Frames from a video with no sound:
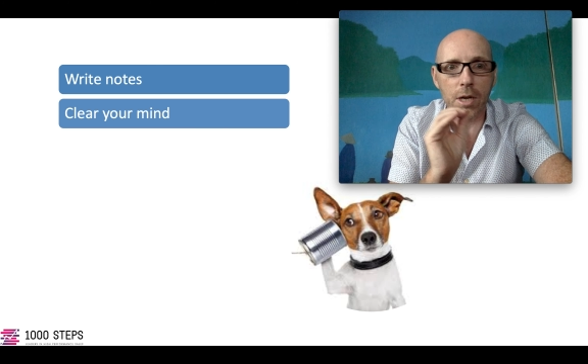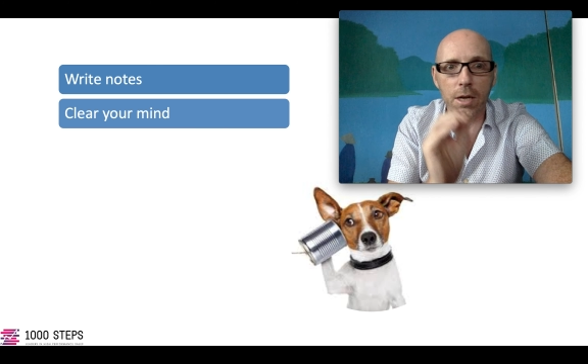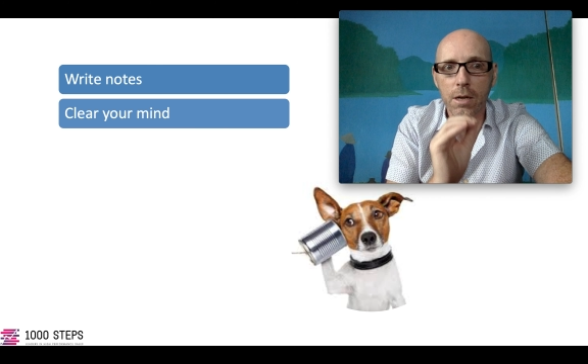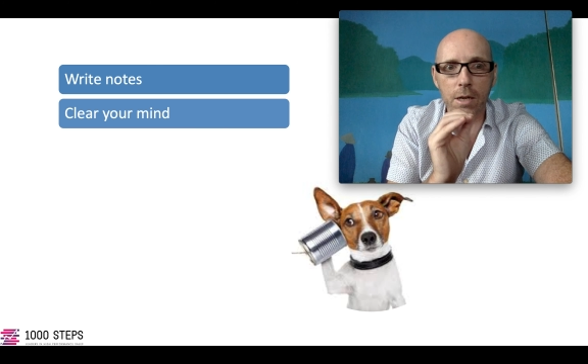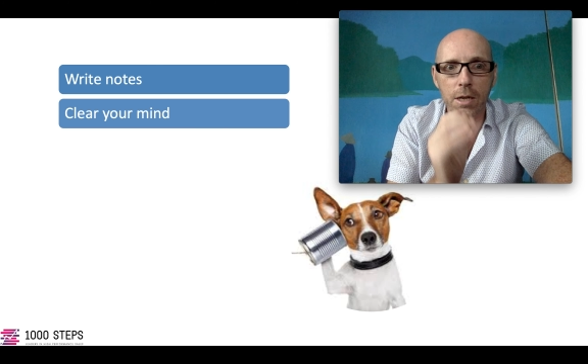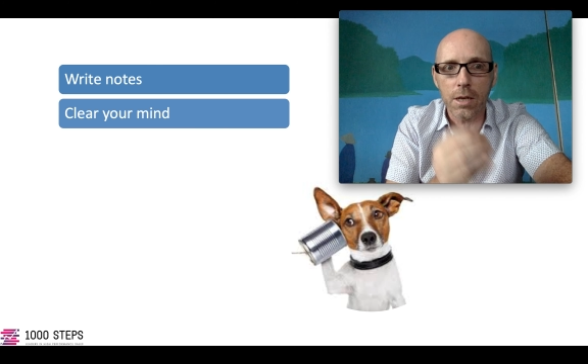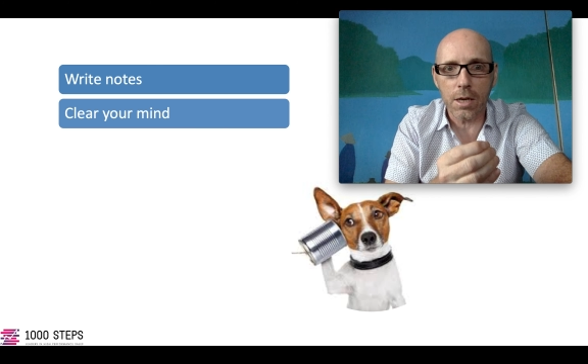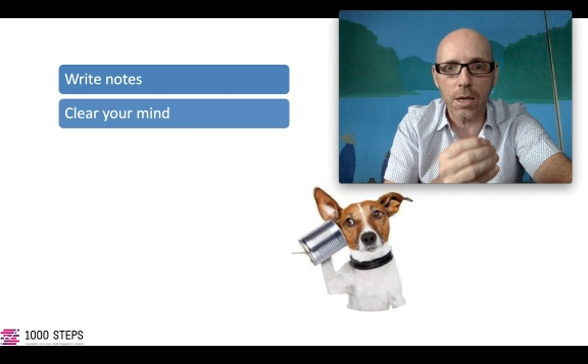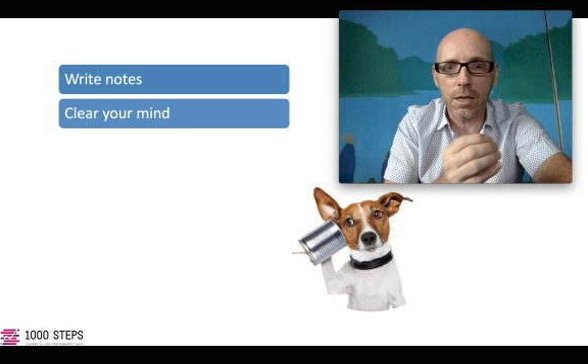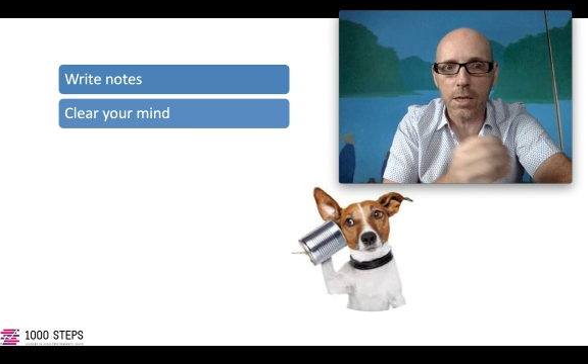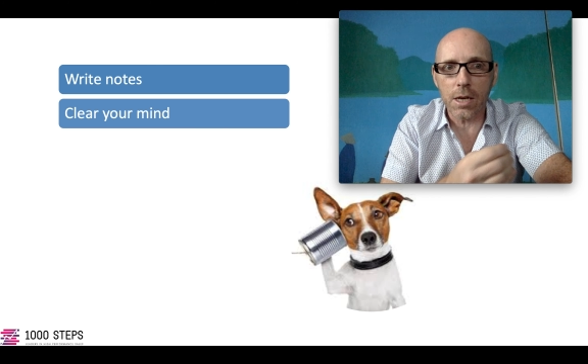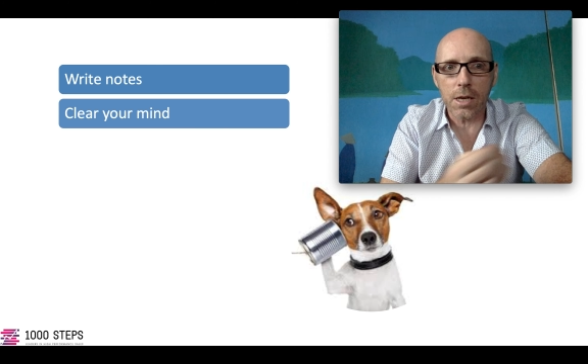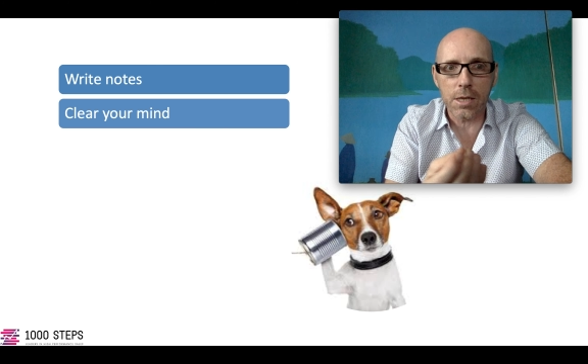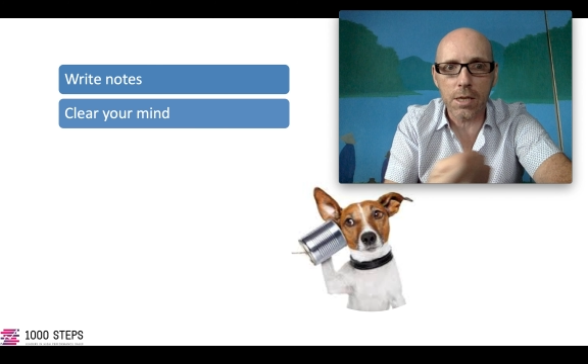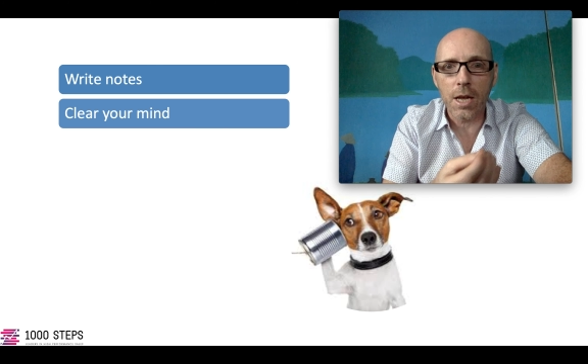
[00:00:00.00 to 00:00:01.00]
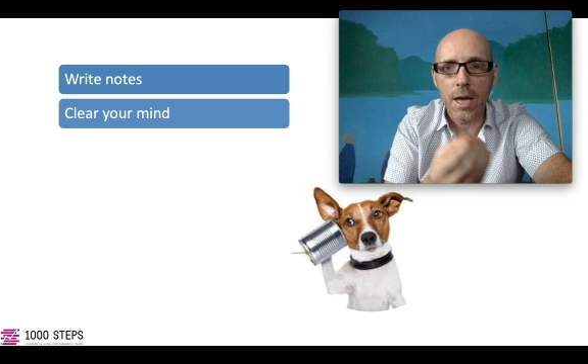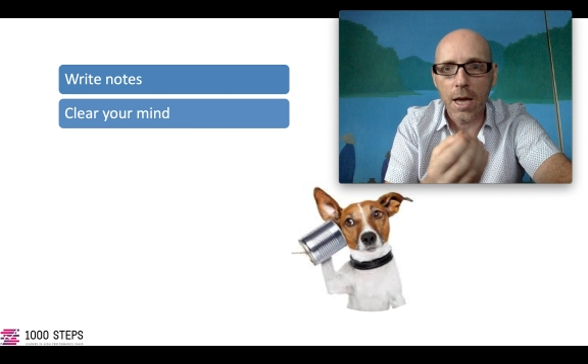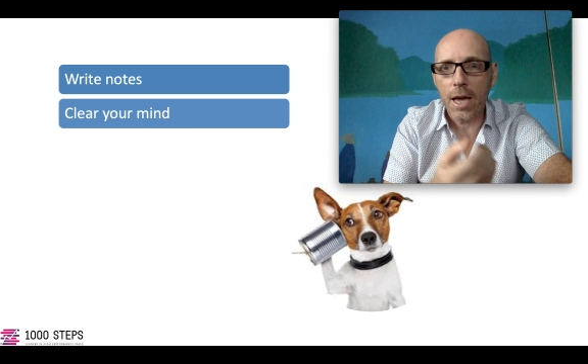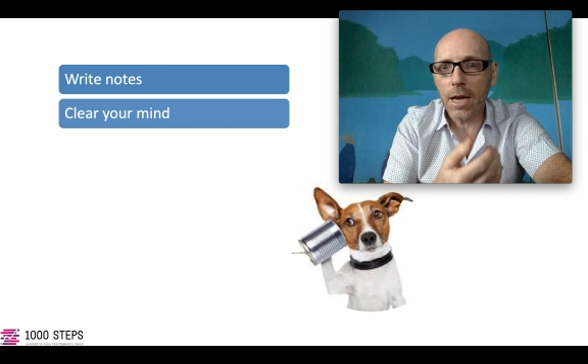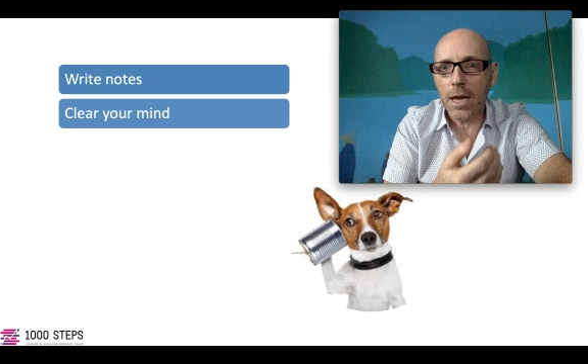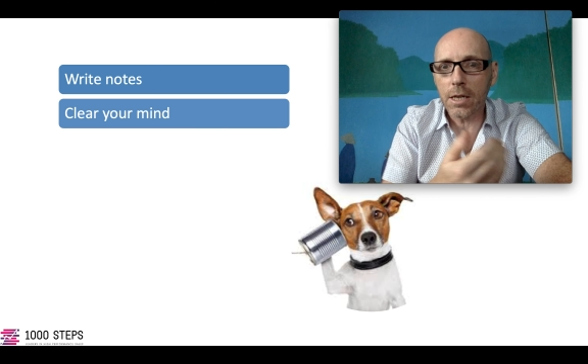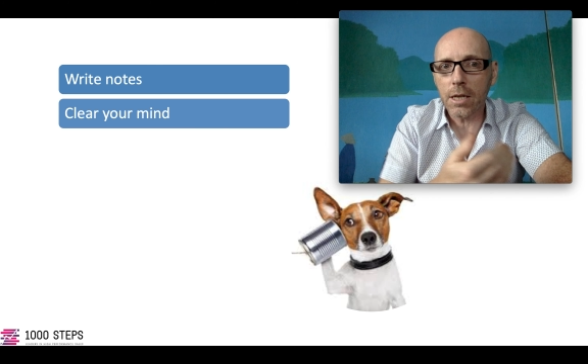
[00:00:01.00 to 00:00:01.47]
And it does
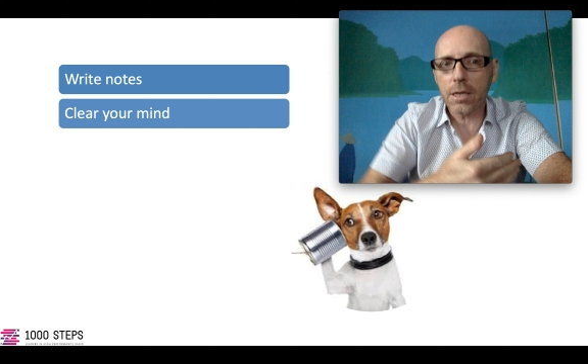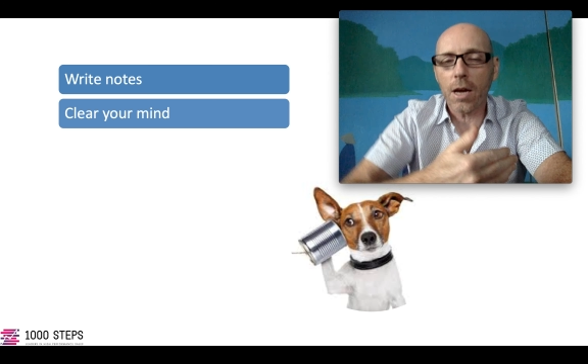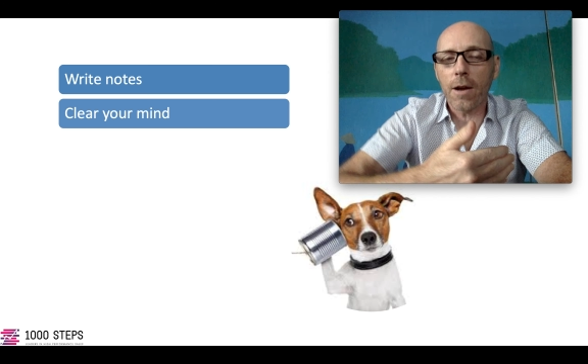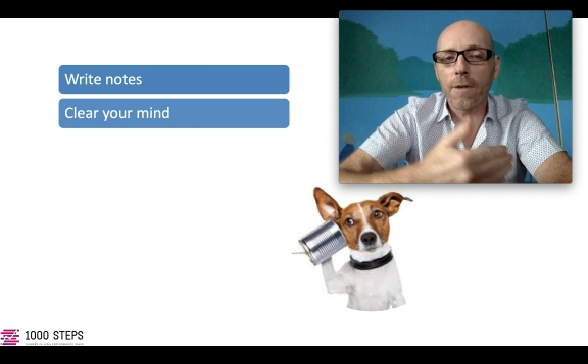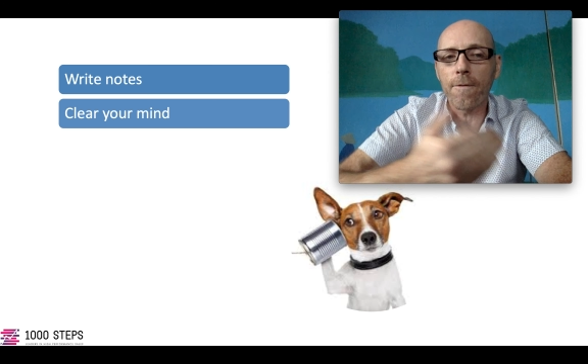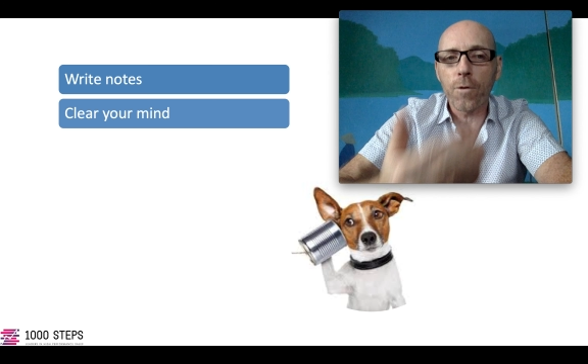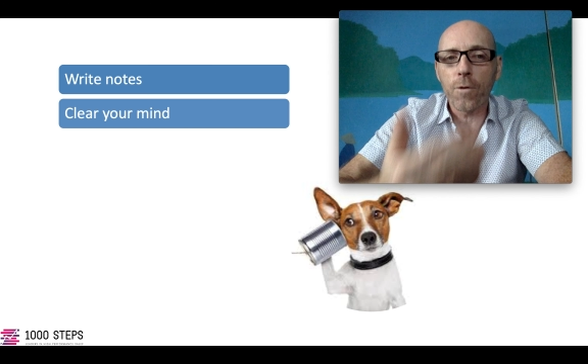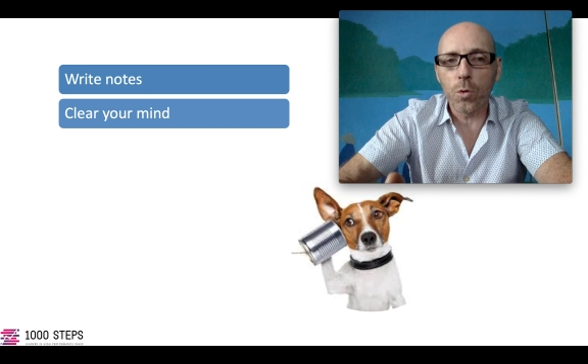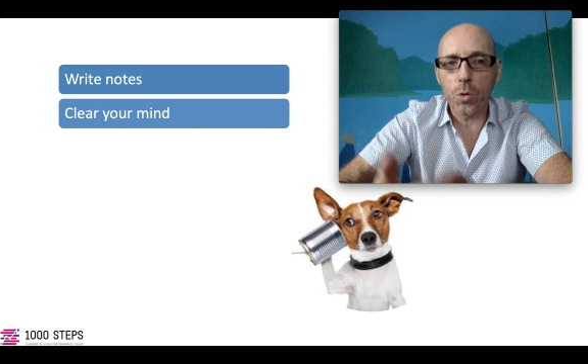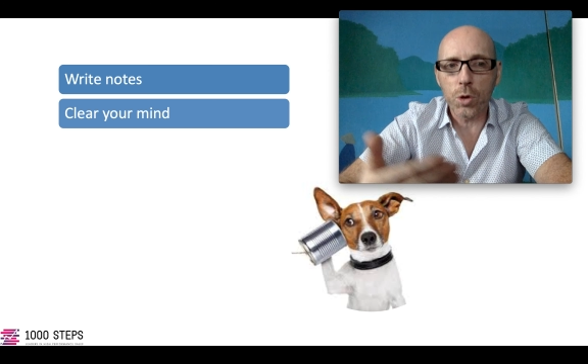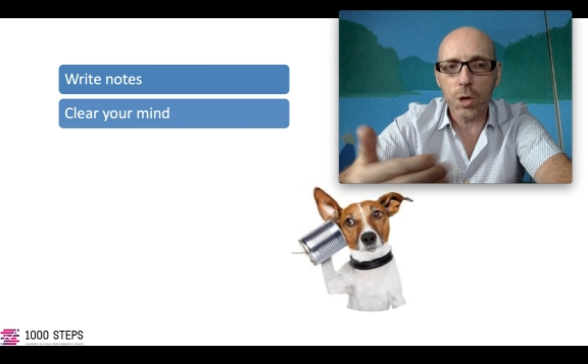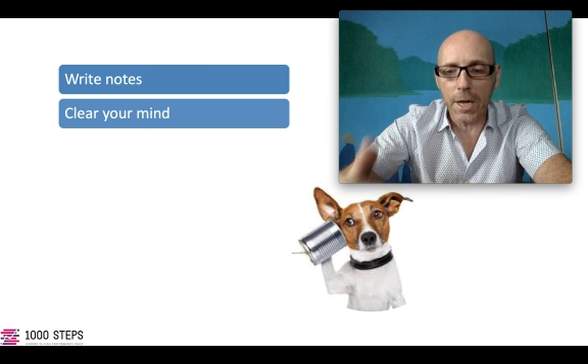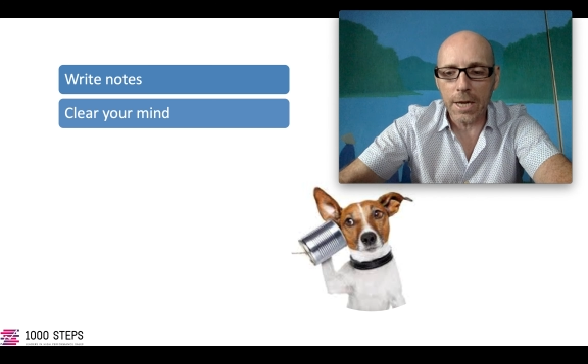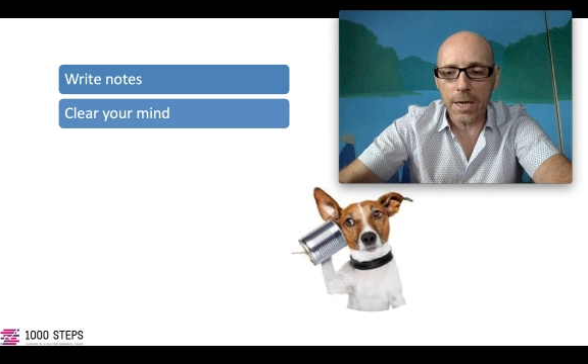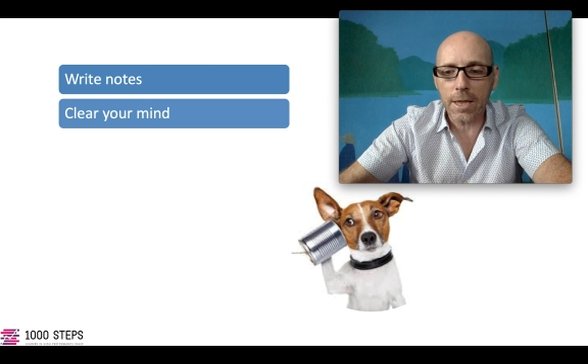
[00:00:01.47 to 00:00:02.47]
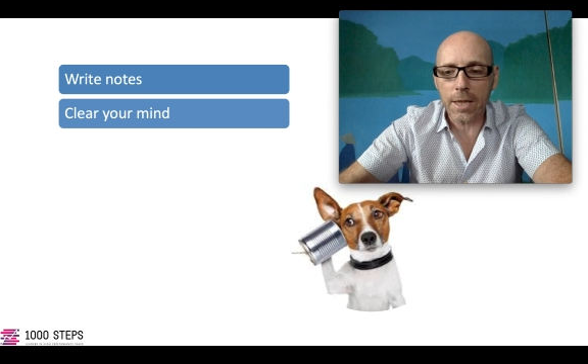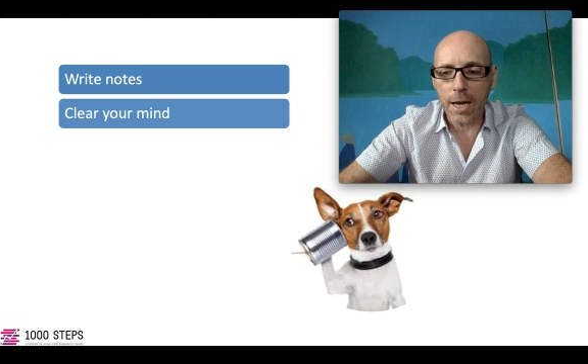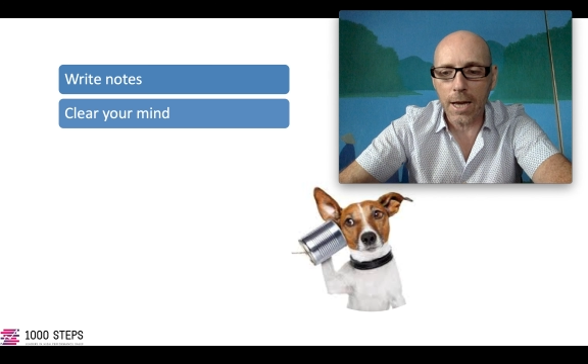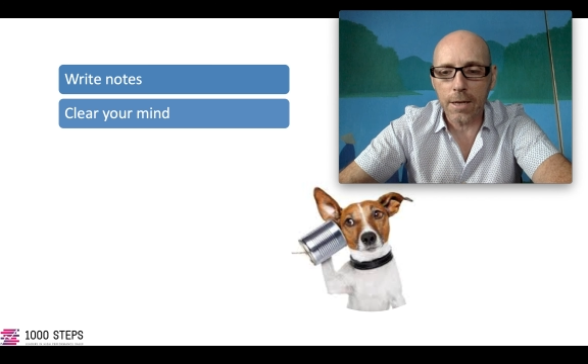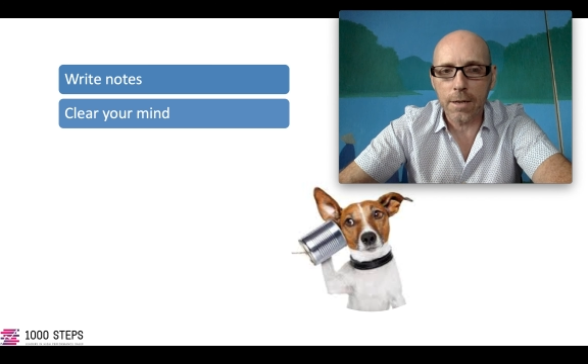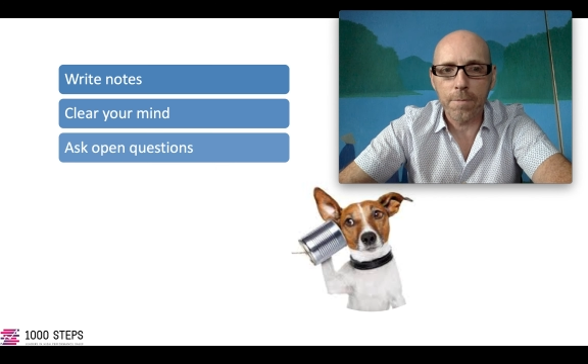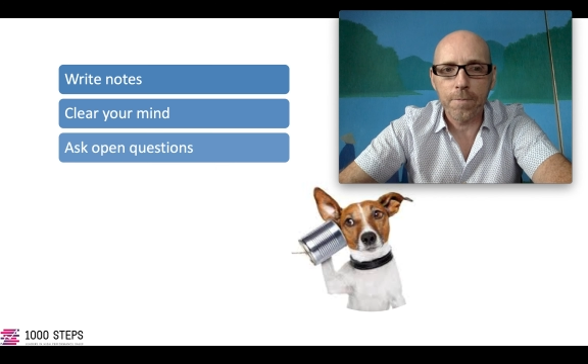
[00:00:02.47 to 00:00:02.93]
unfold like that.